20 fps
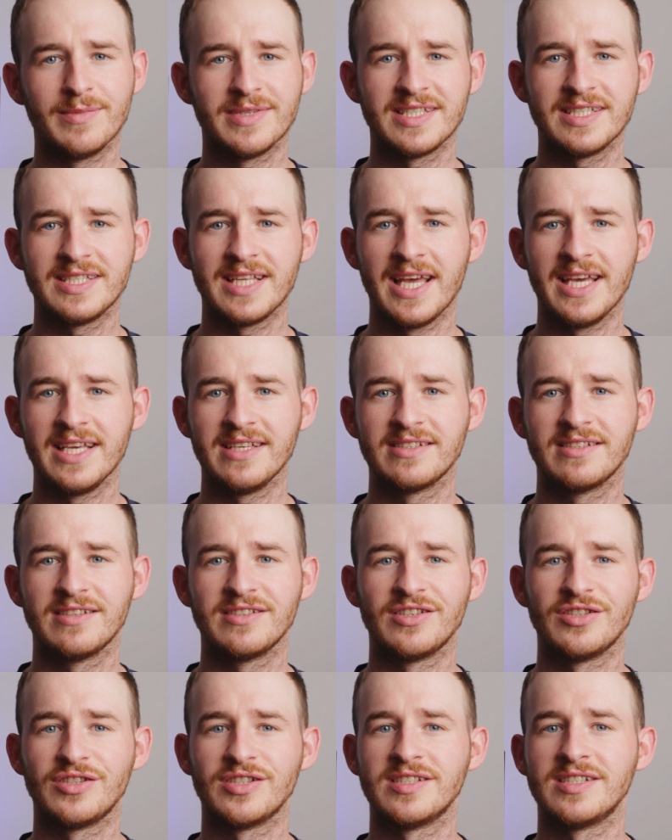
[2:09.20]
mistakes,
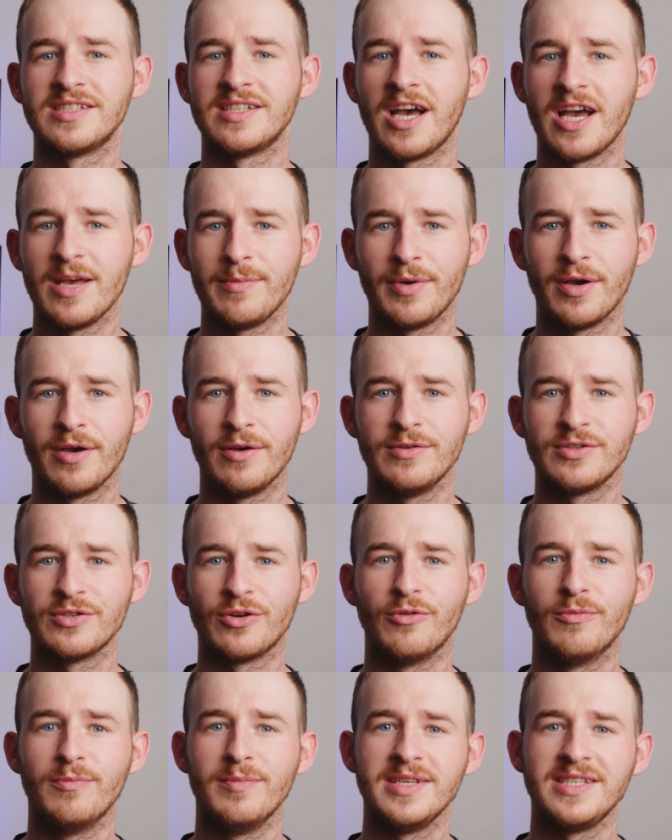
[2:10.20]
such as typos
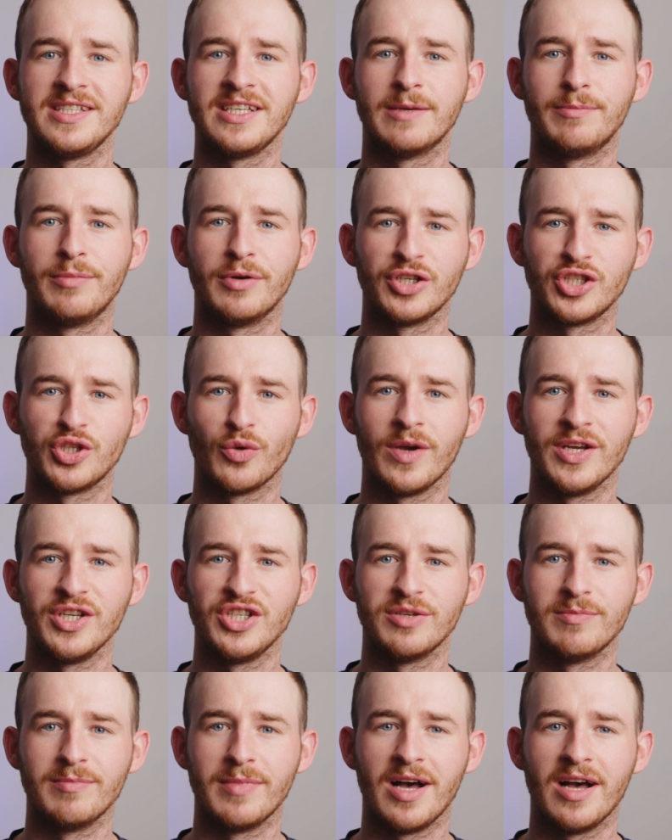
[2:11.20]
or missing a
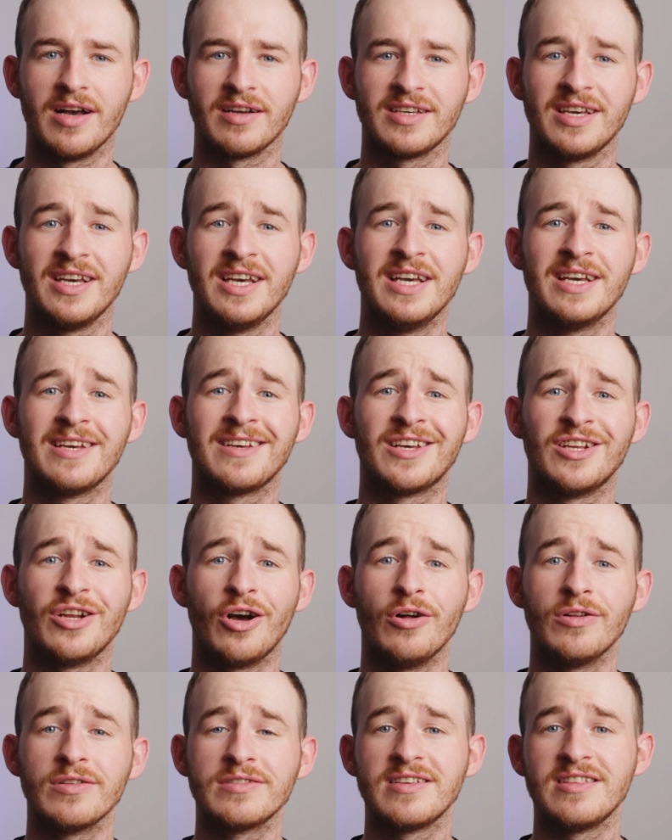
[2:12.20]
punctuation mark, can
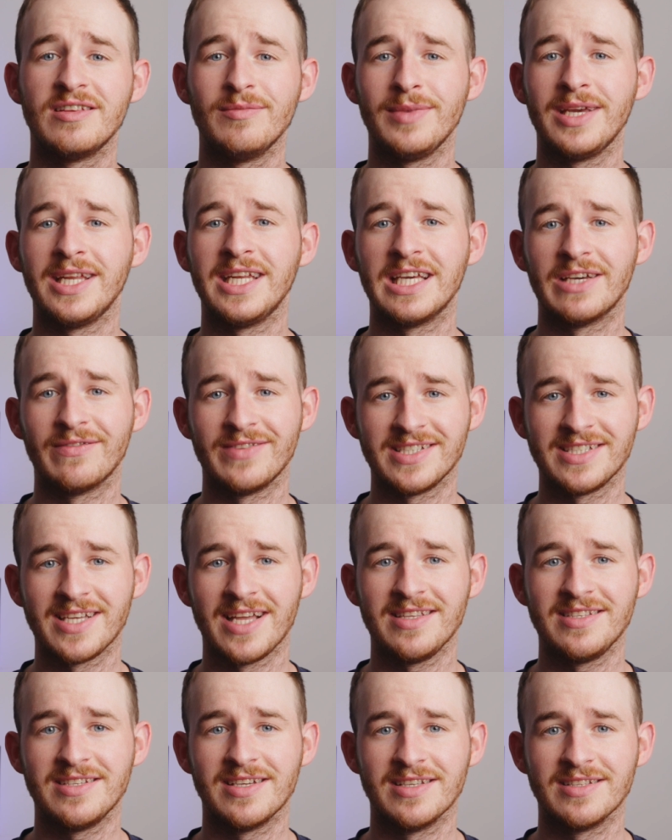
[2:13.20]
alter the meaning of a
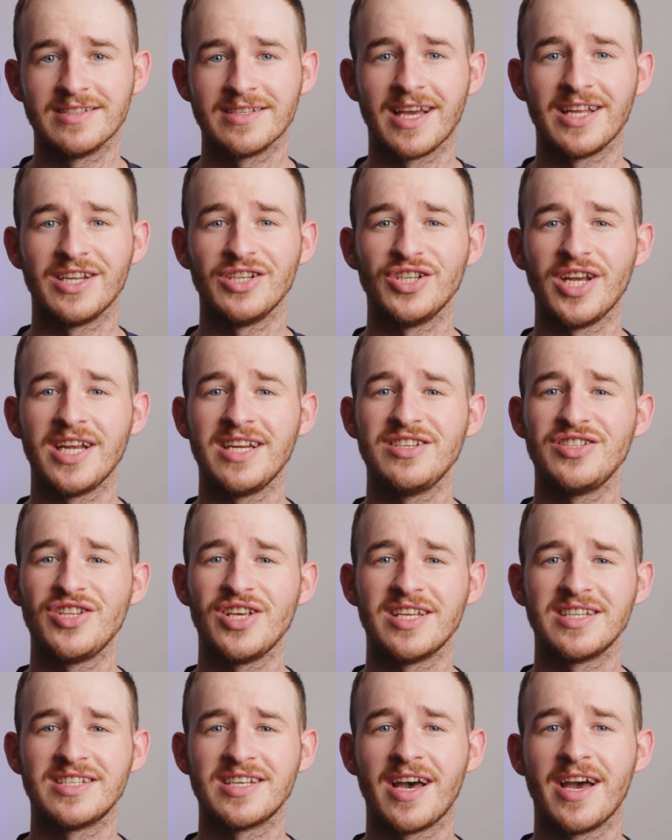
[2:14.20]
sentence and change
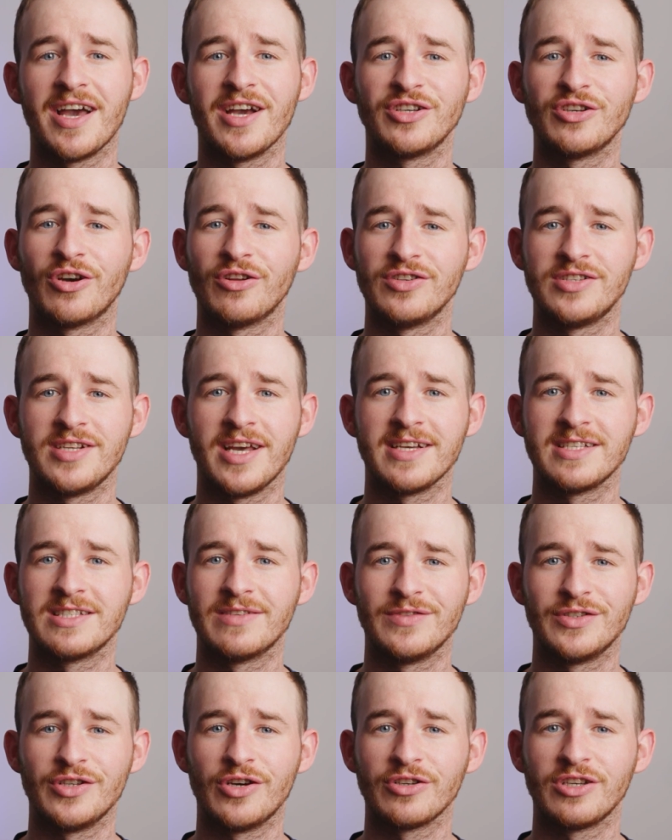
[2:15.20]
the entire context
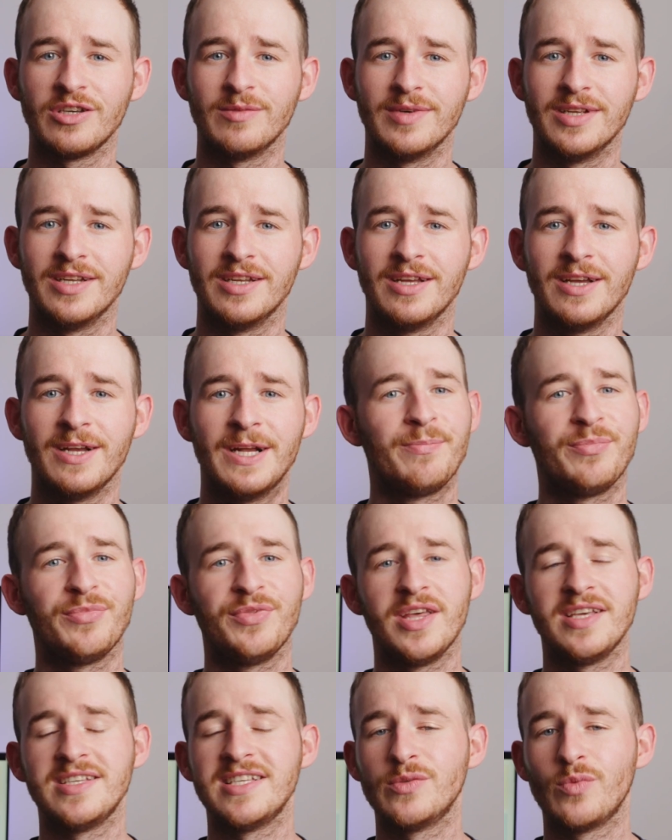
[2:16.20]
of a document.
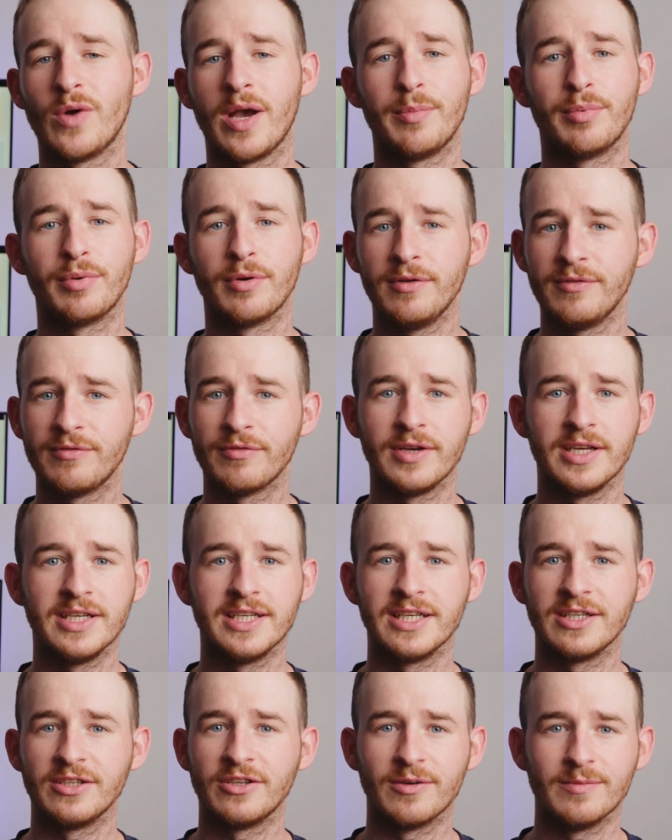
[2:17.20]
This is where
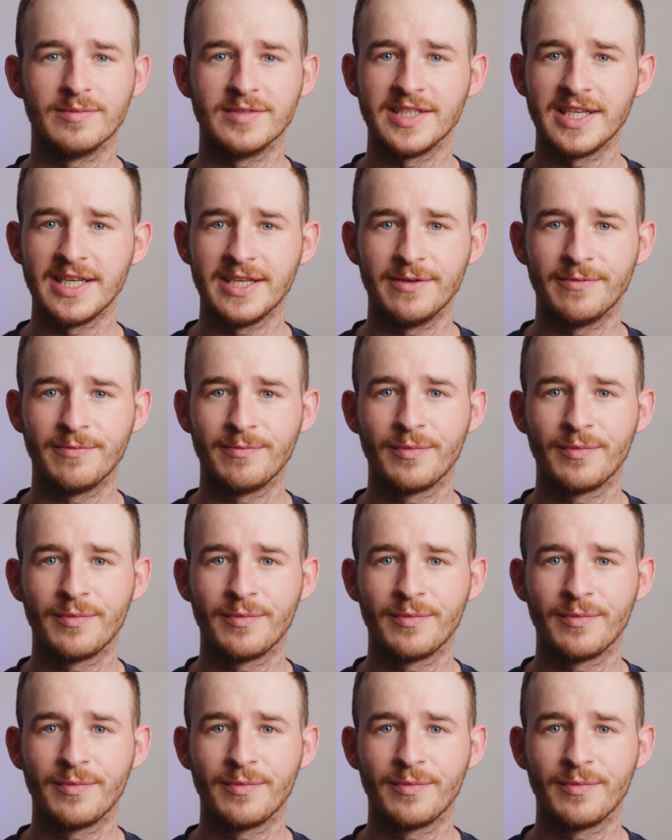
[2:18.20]
proofreading comes in.